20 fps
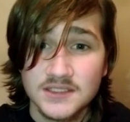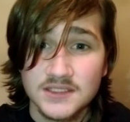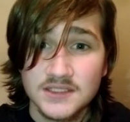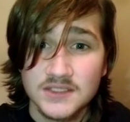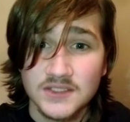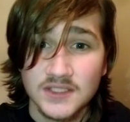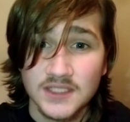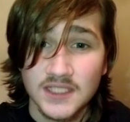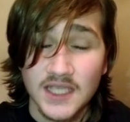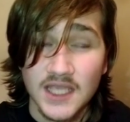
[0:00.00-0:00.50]

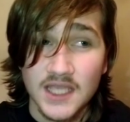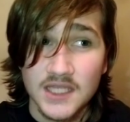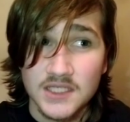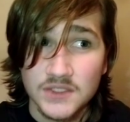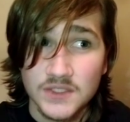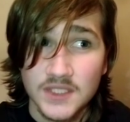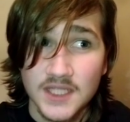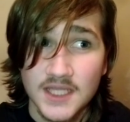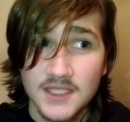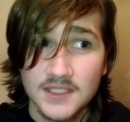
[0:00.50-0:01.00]
so I can't
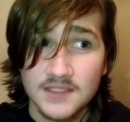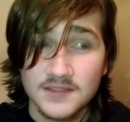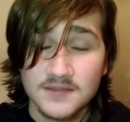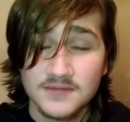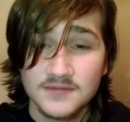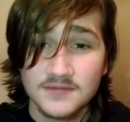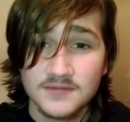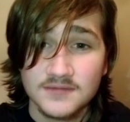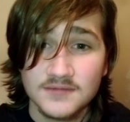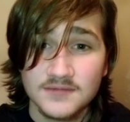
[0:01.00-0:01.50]
do that.
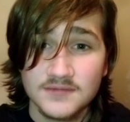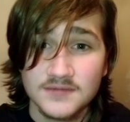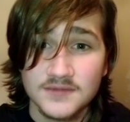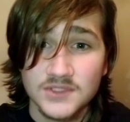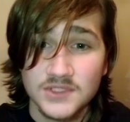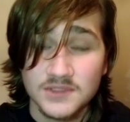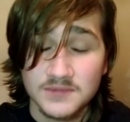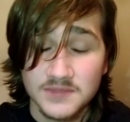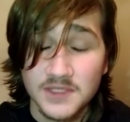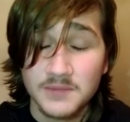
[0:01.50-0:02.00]

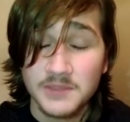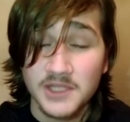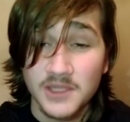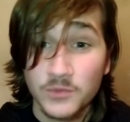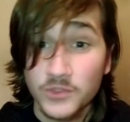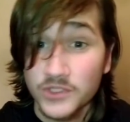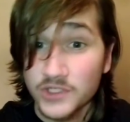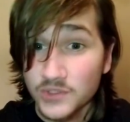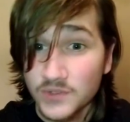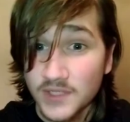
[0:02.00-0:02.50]
So I'm coming up
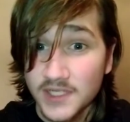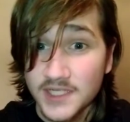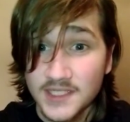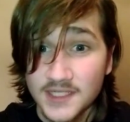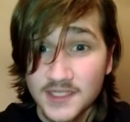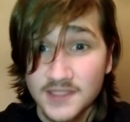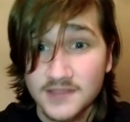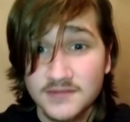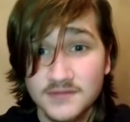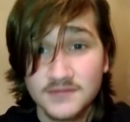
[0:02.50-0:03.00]
with a new
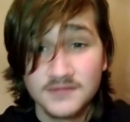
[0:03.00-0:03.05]
idea,